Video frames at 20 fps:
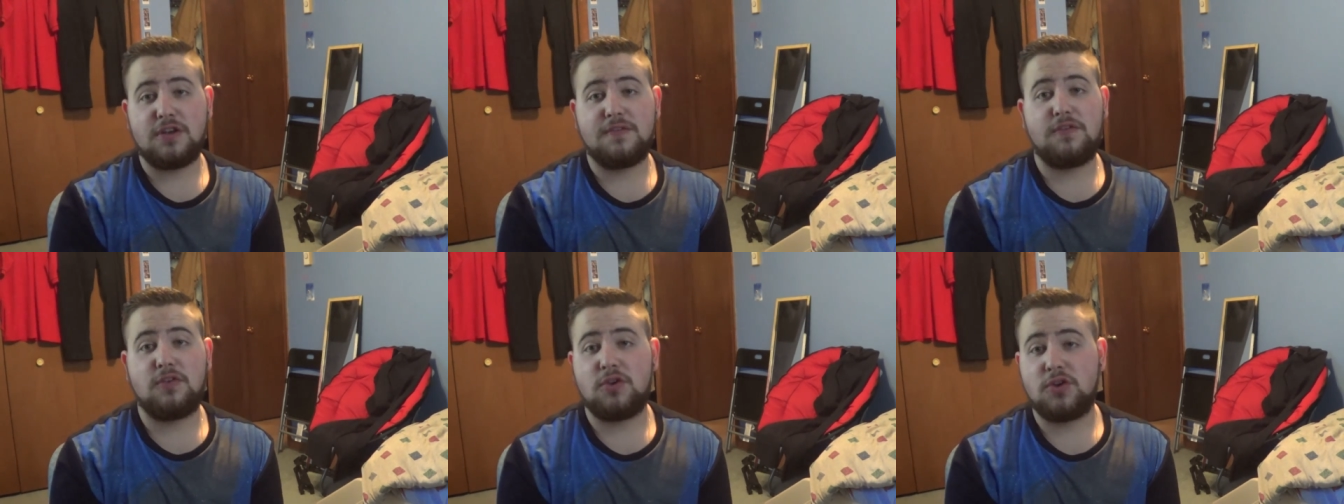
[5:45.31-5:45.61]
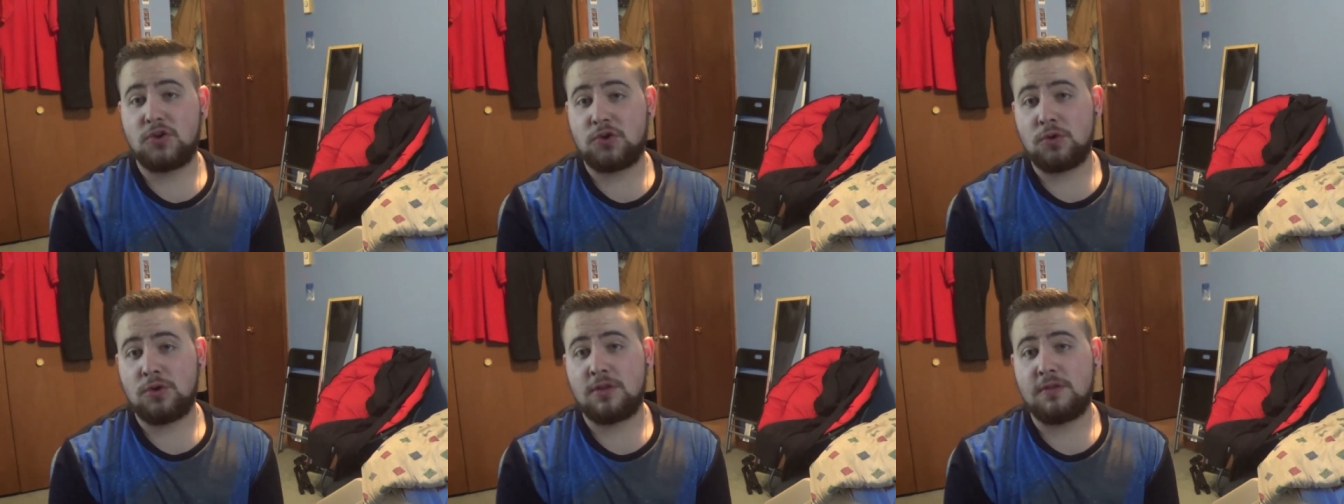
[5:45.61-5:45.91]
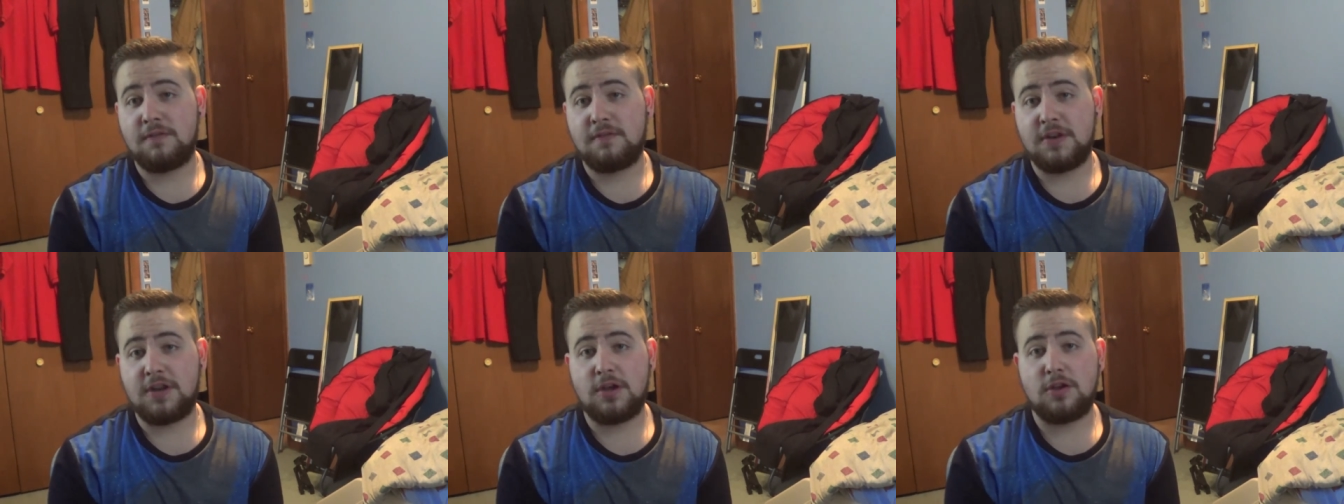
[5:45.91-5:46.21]
If you enjoyed
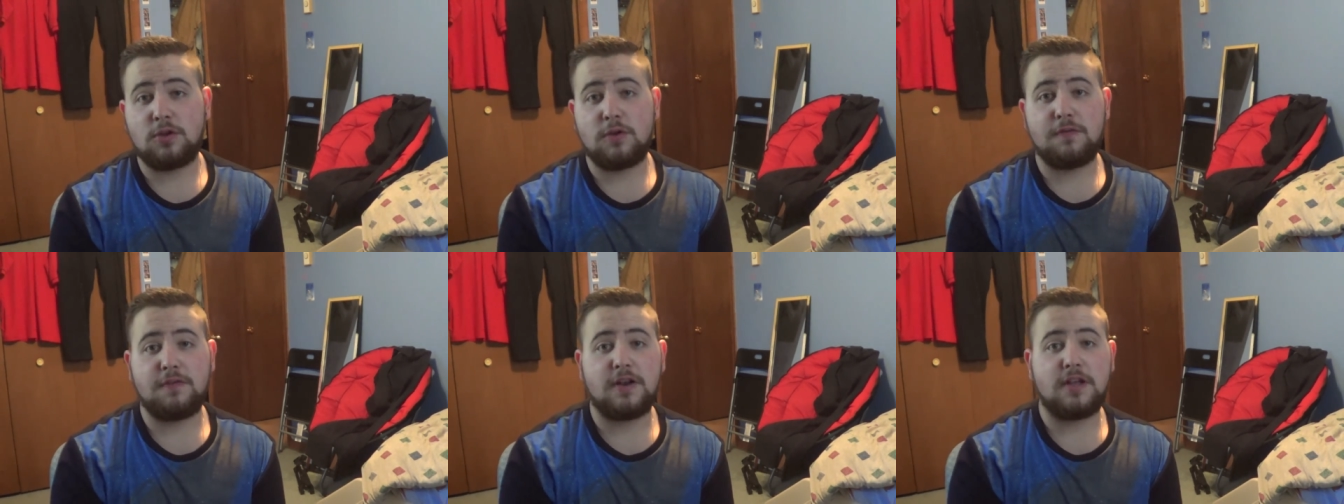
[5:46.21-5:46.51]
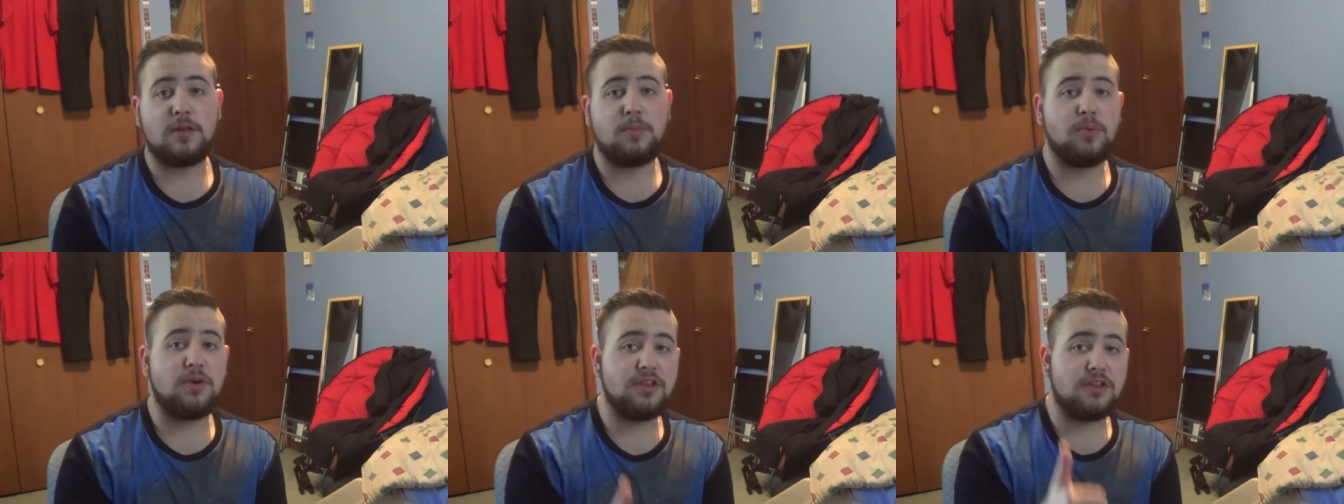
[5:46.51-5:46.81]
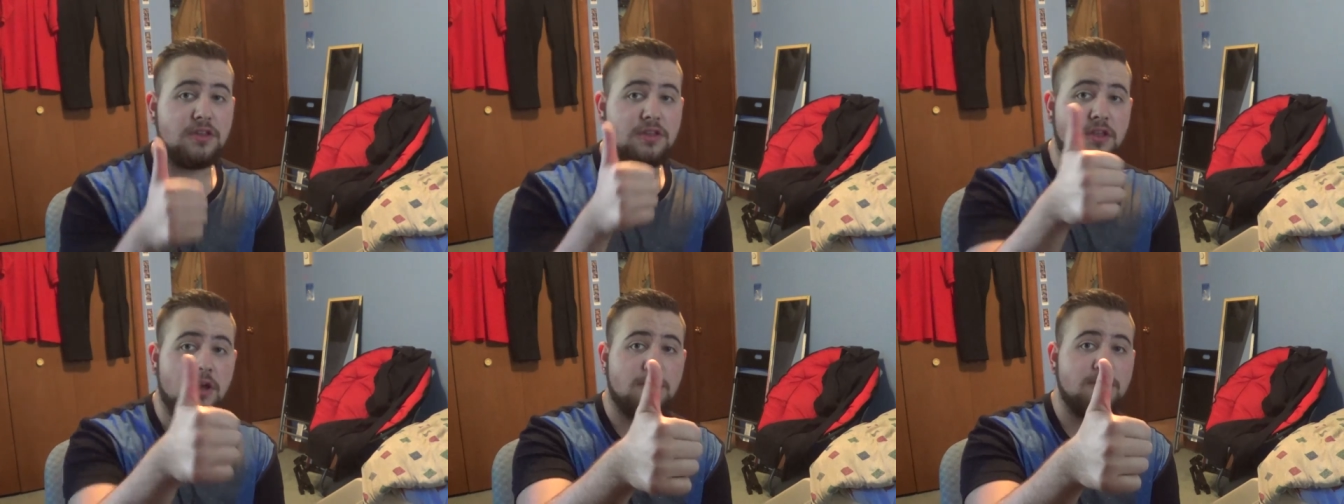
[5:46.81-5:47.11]
the video, don't forget to press
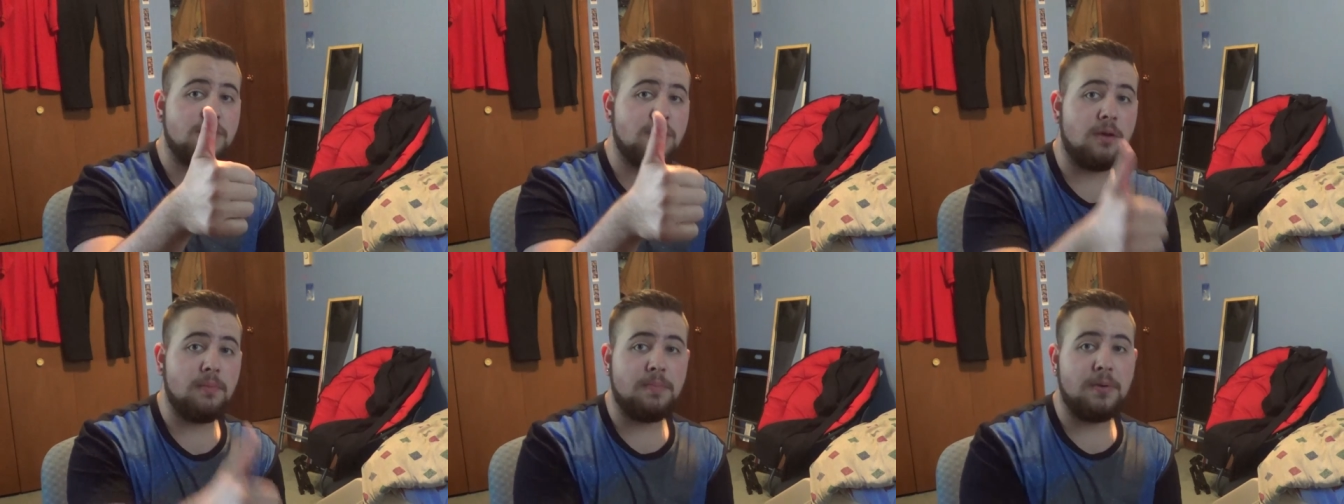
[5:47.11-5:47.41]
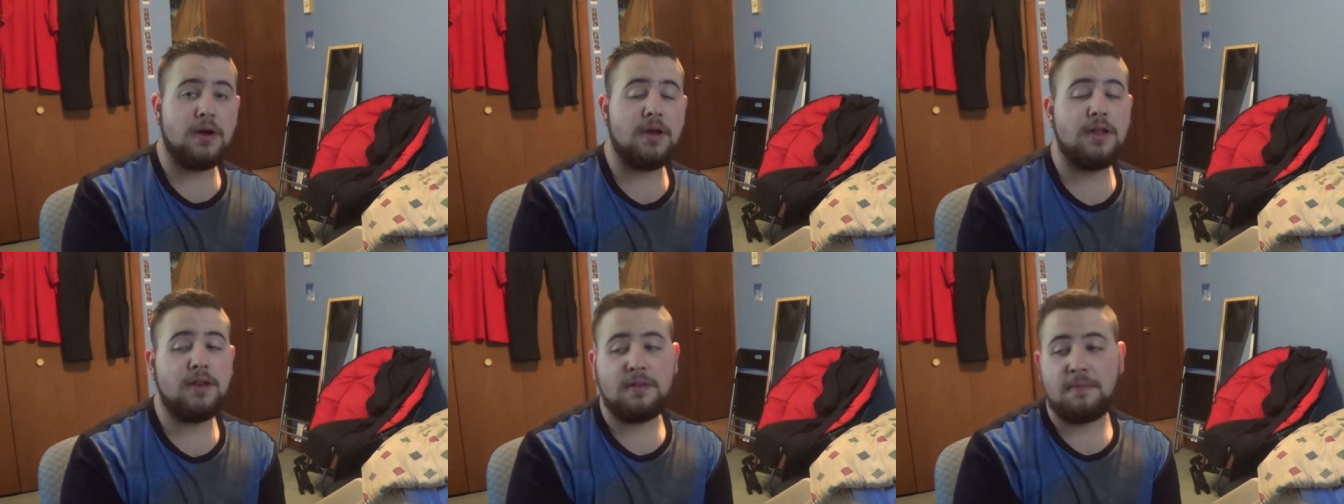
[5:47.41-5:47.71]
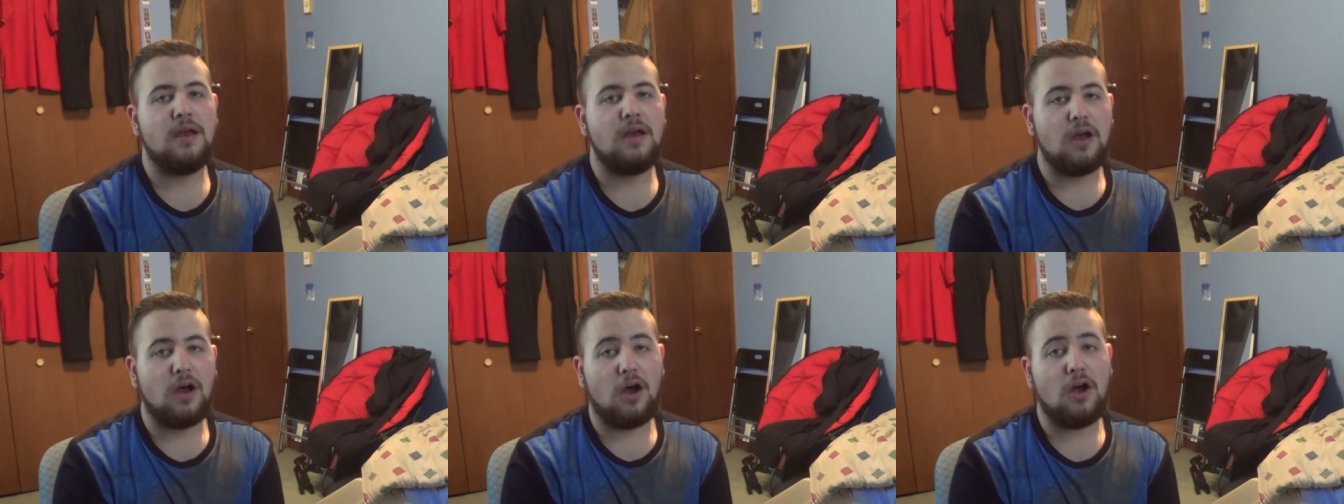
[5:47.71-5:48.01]
the thumbs up button.
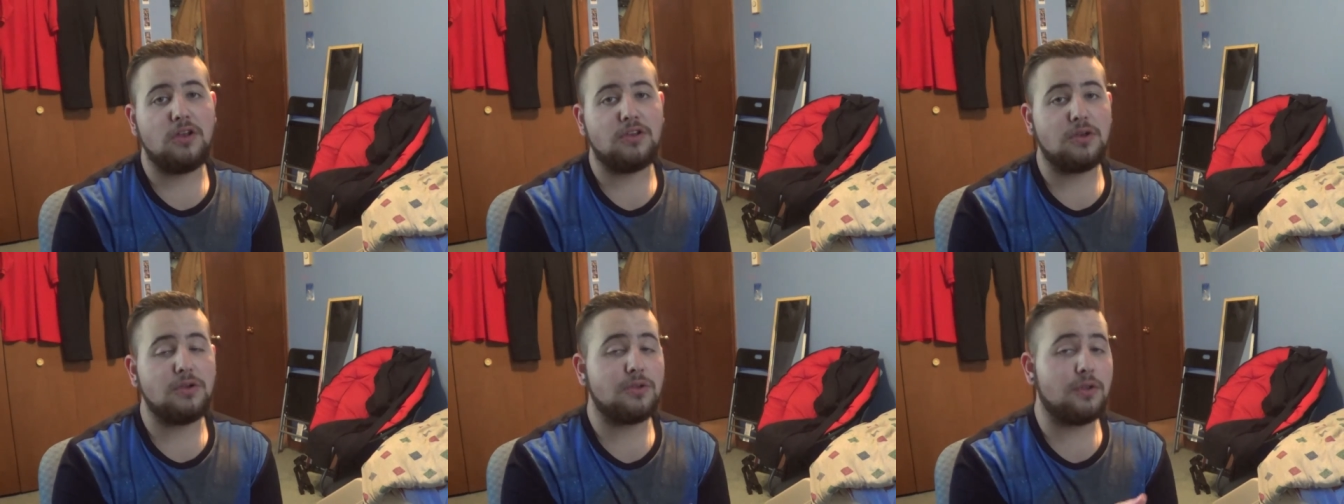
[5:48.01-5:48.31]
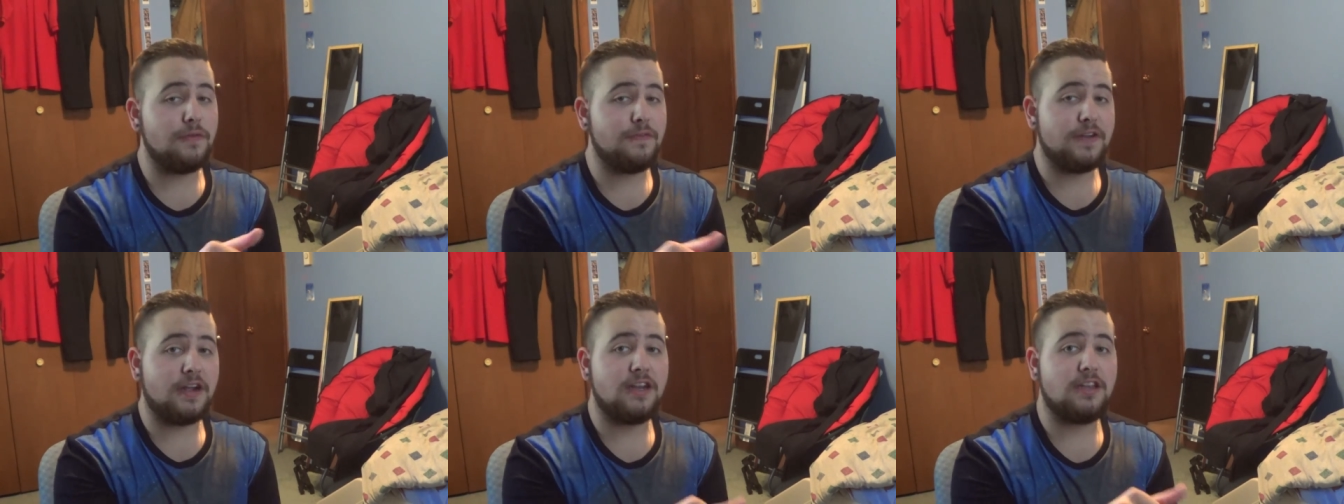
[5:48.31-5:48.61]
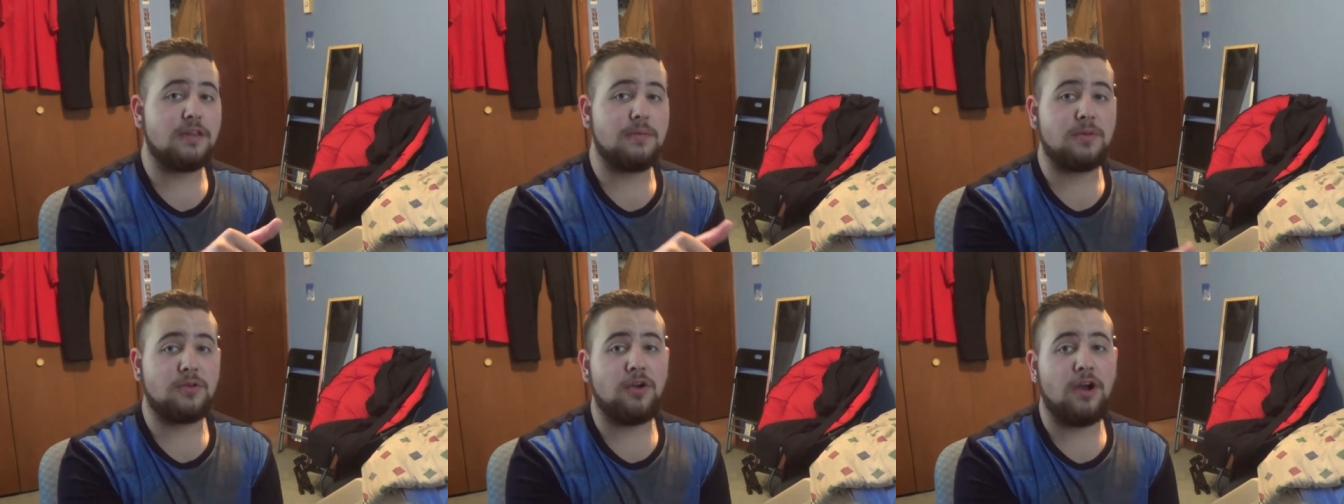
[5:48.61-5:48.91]
Also, don't forget
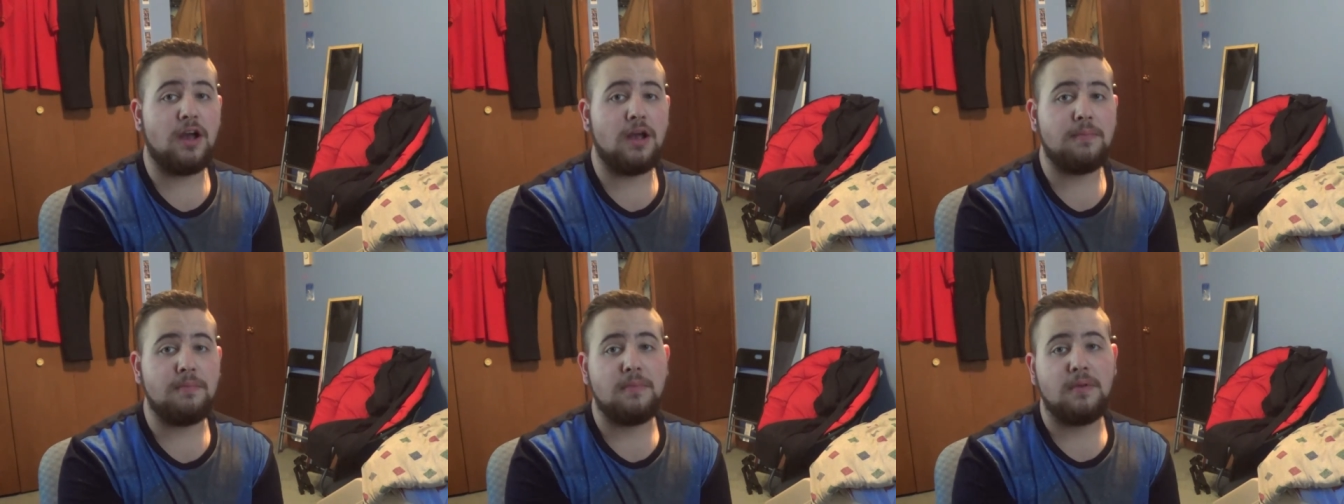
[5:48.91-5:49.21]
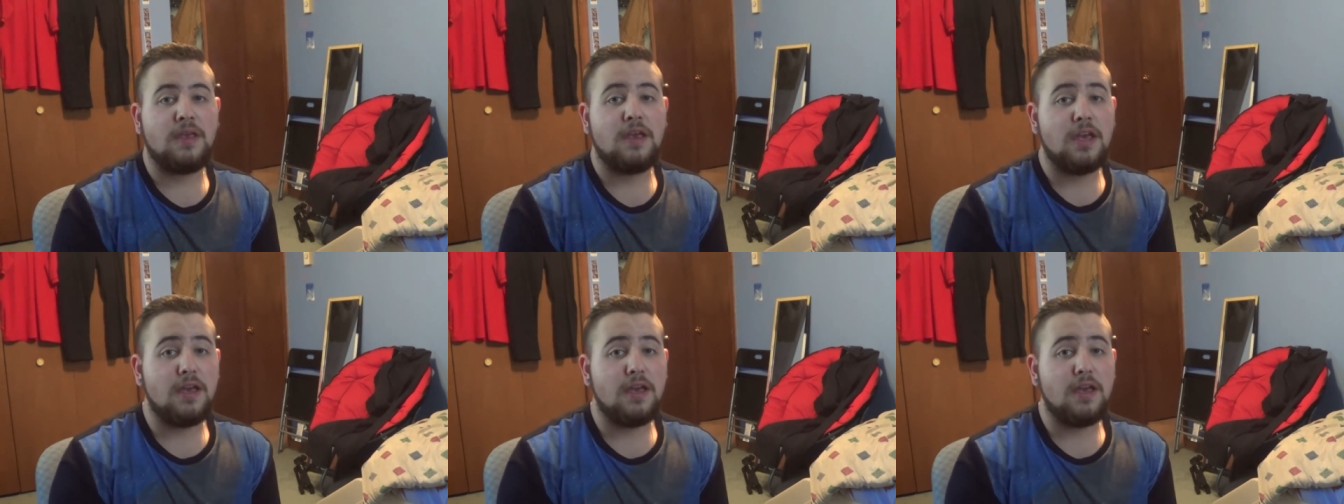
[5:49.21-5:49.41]
to subscribe.